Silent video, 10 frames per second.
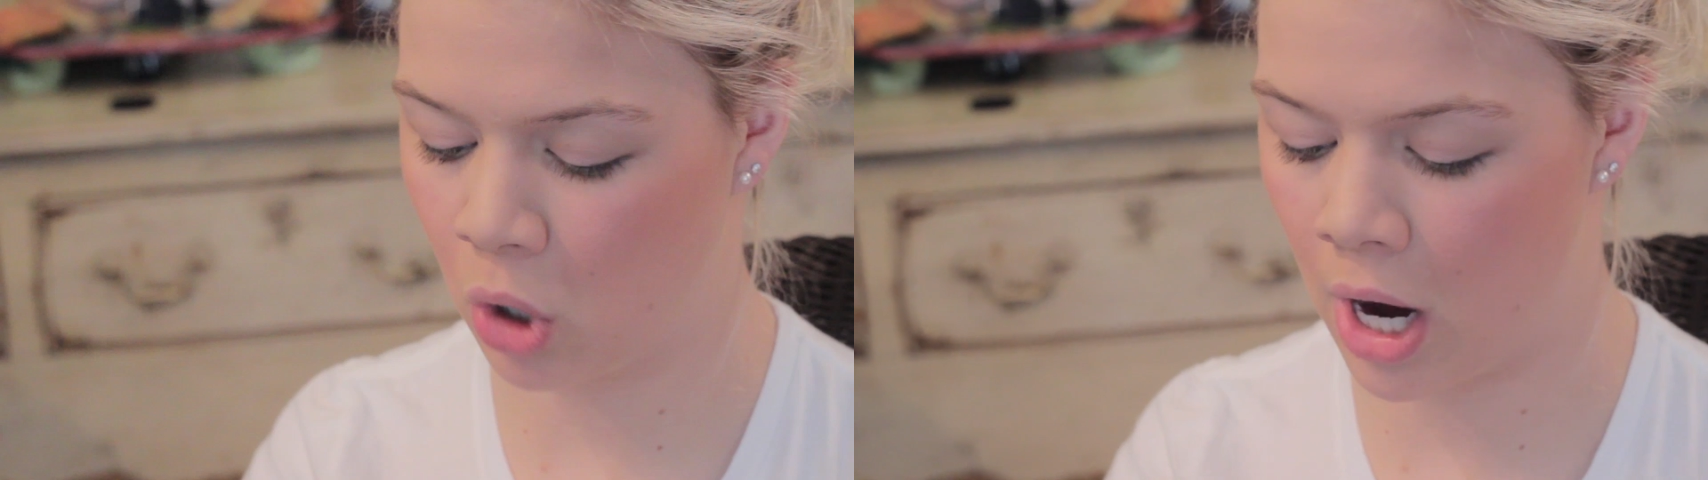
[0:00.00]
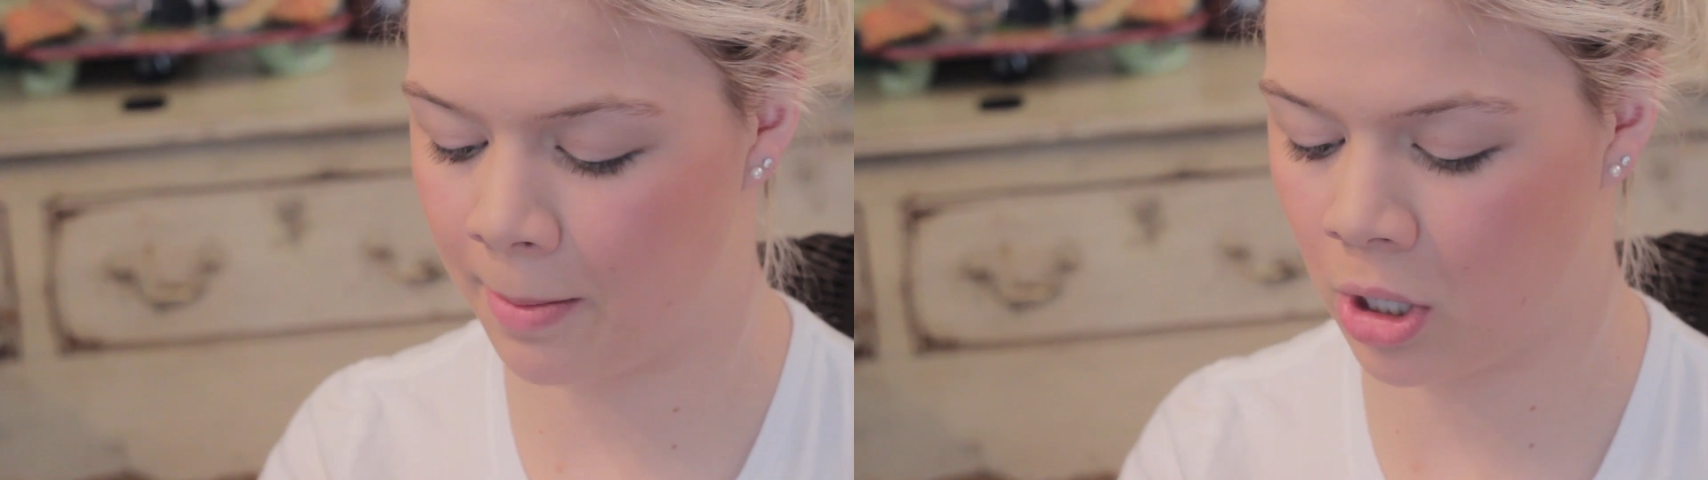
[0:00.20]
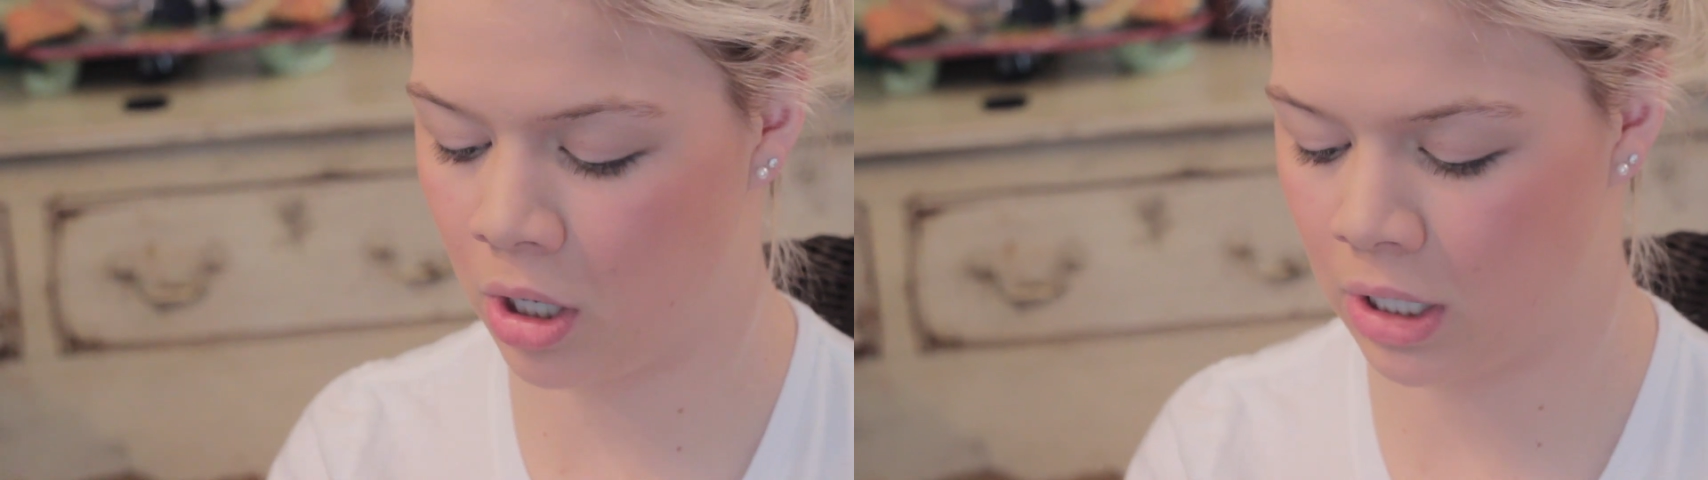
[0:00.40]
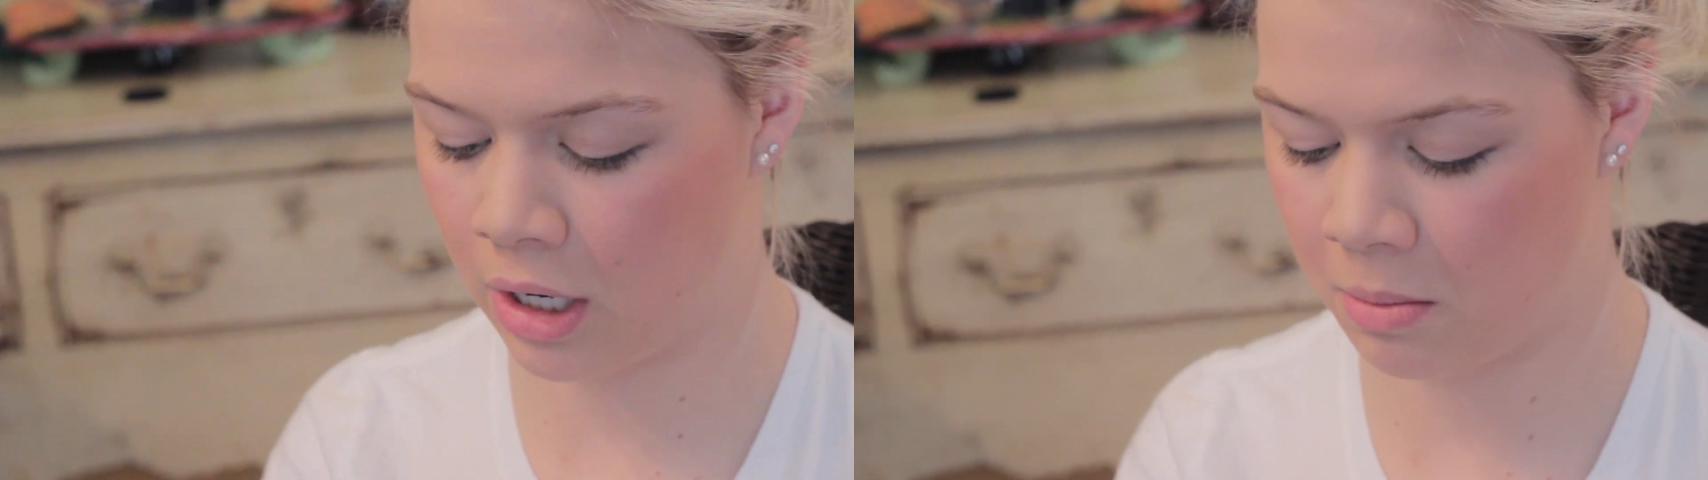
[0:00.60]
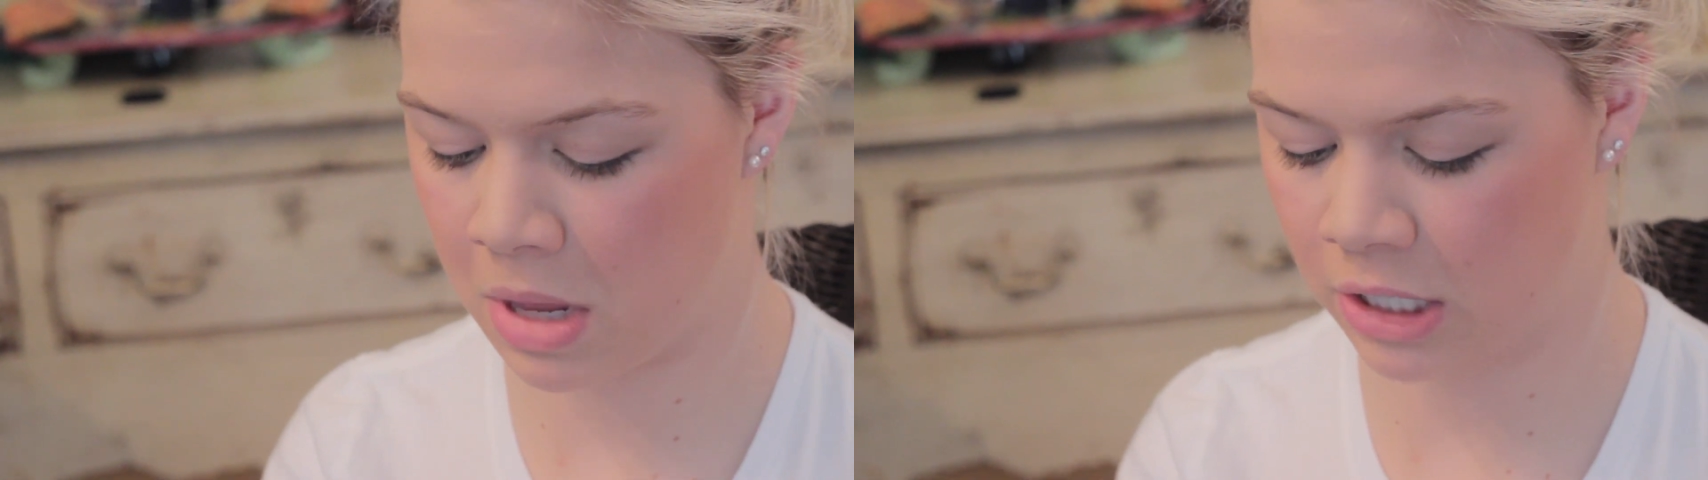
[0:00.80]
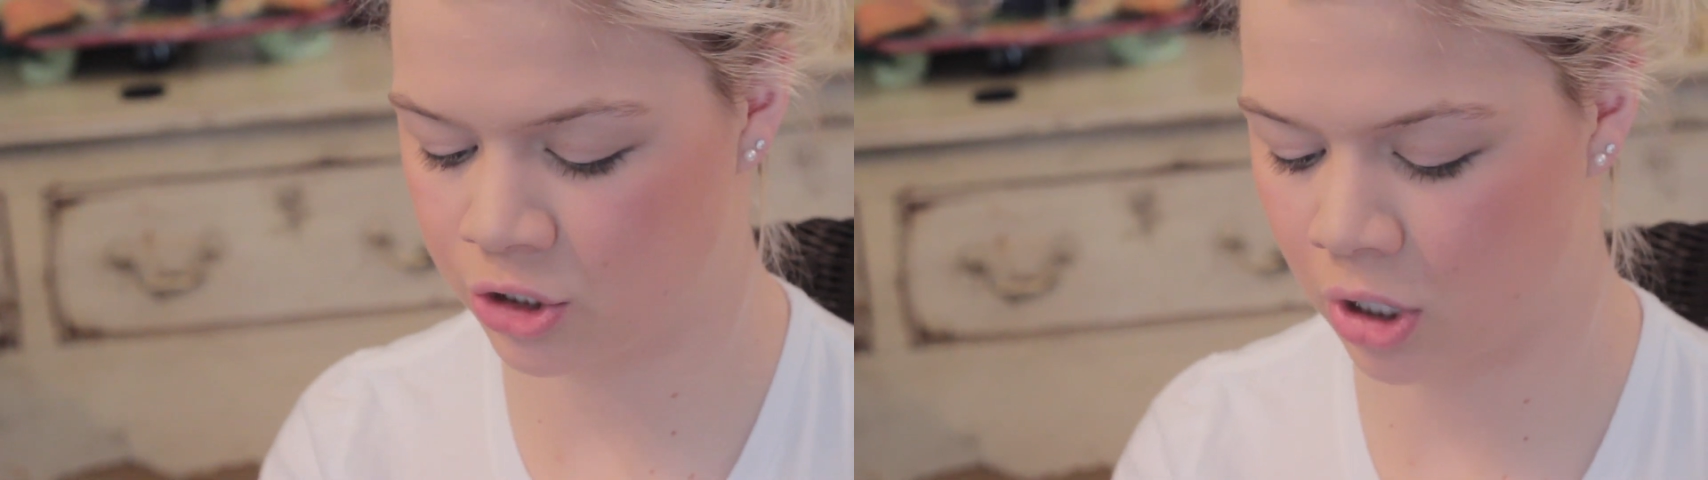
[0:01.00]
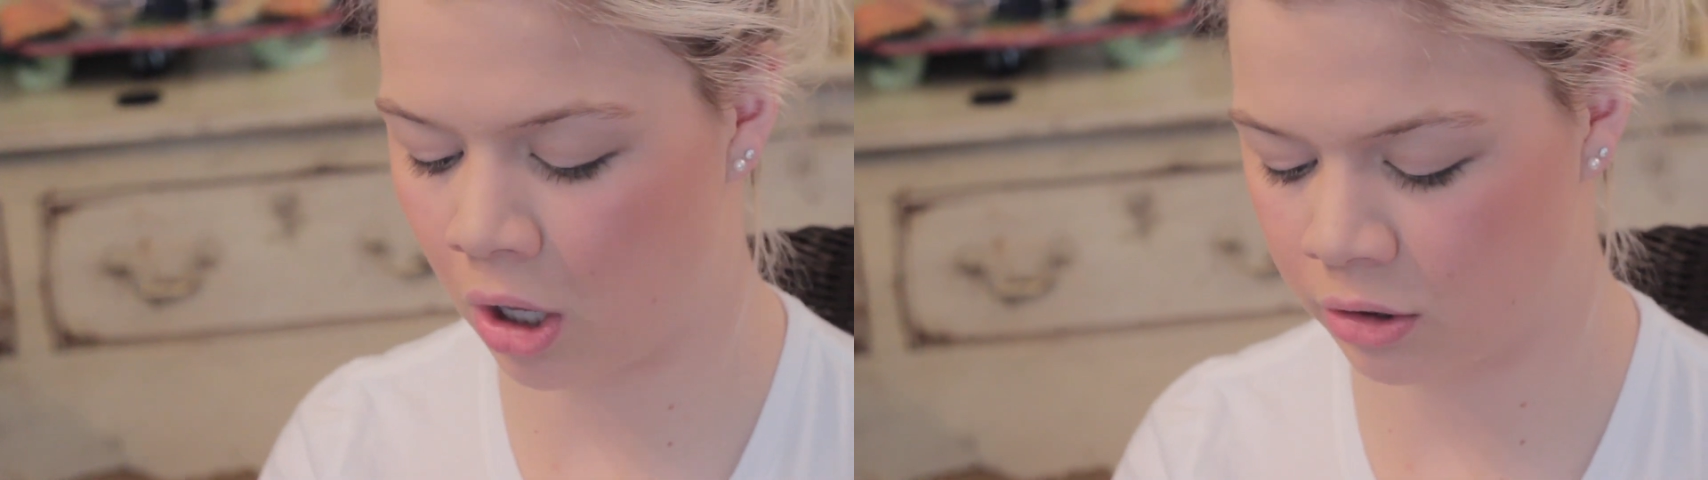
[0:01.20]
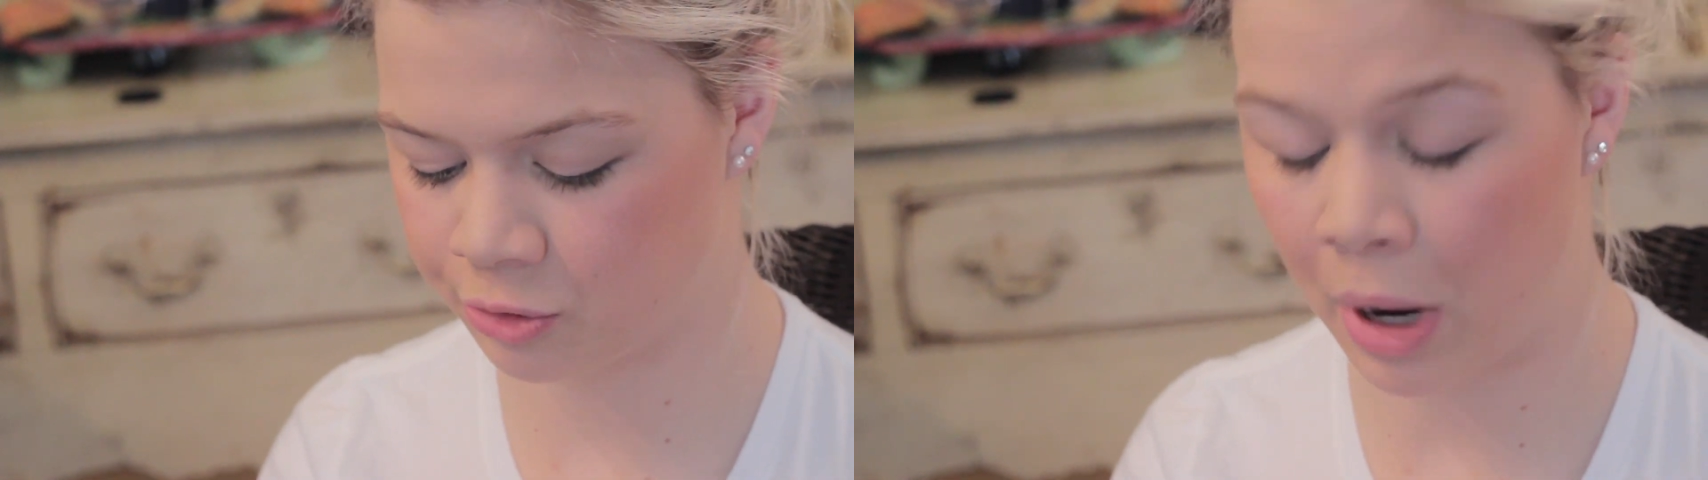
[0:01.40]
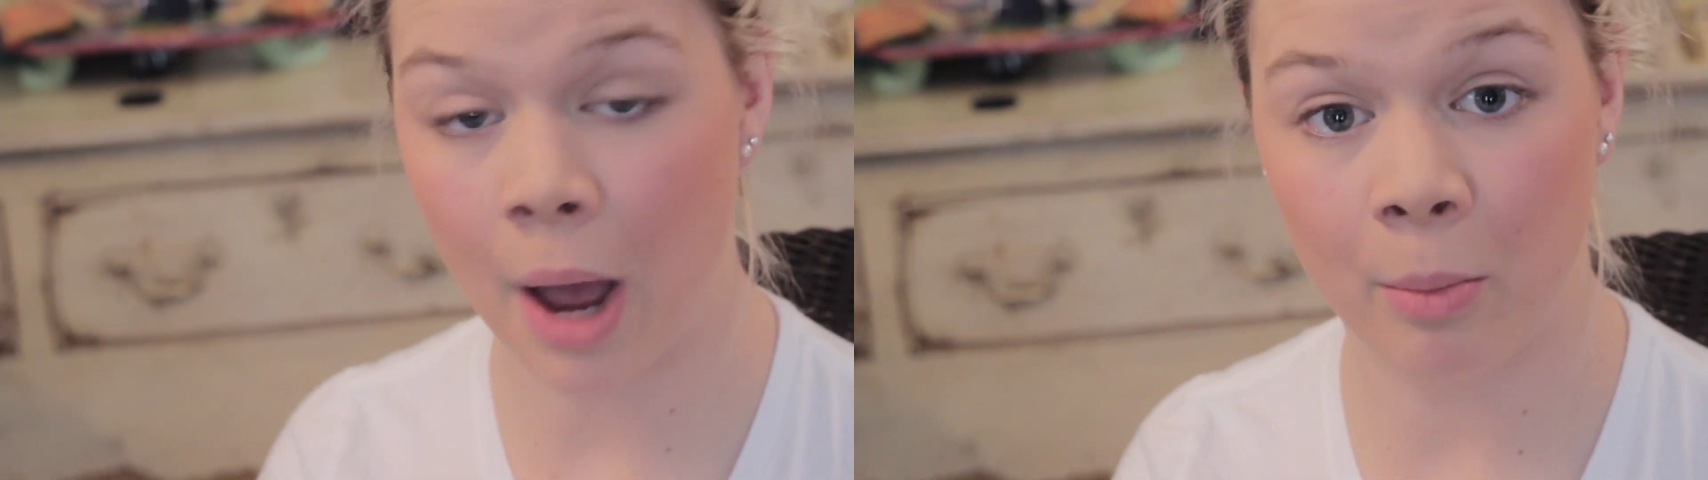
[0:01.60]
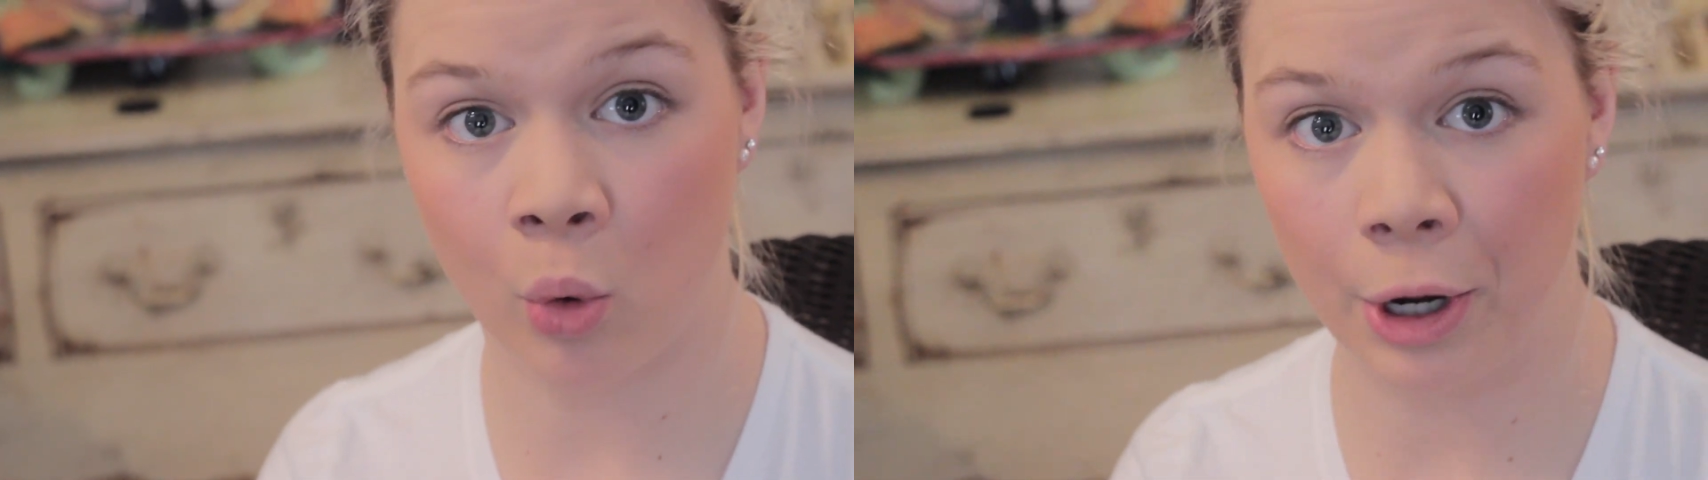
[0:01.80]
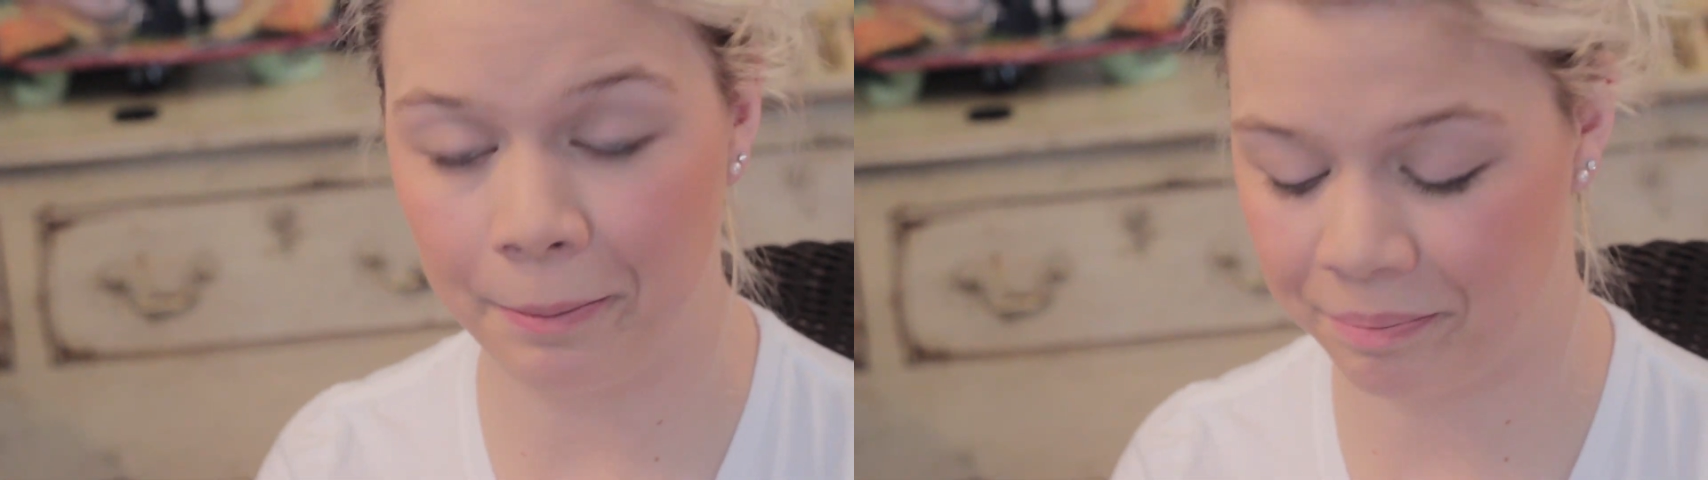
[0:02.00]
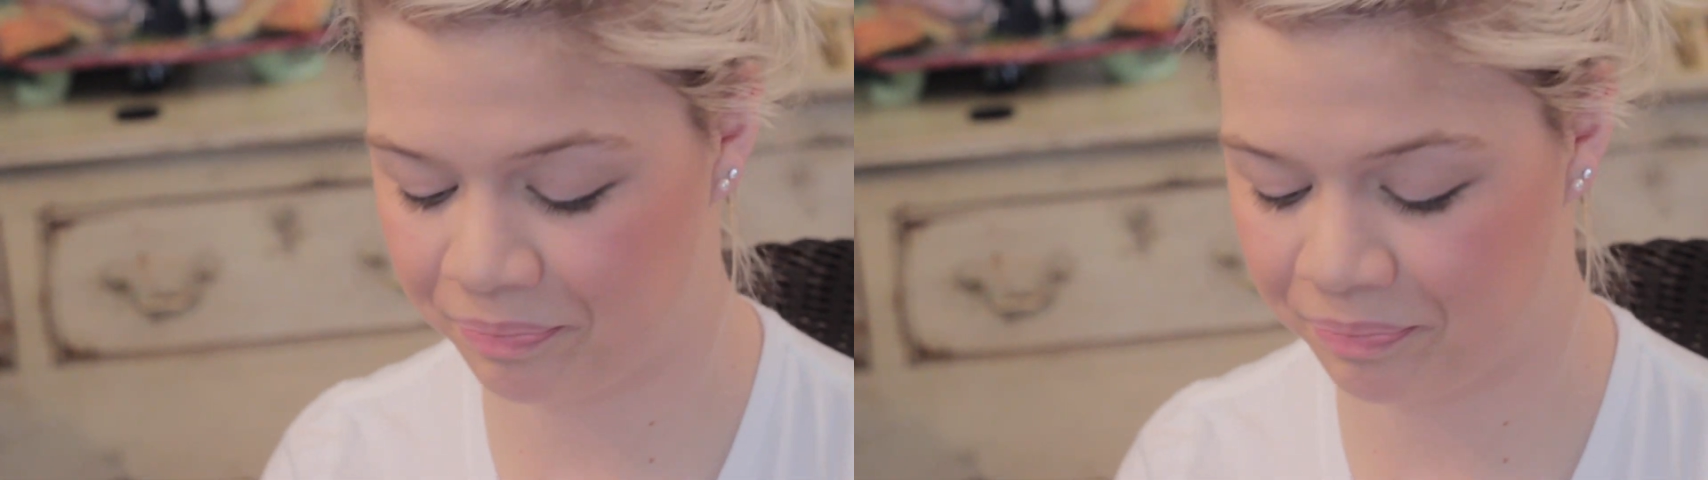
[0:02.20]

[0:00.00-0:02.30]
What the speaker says: primer and it makes your colors pop more.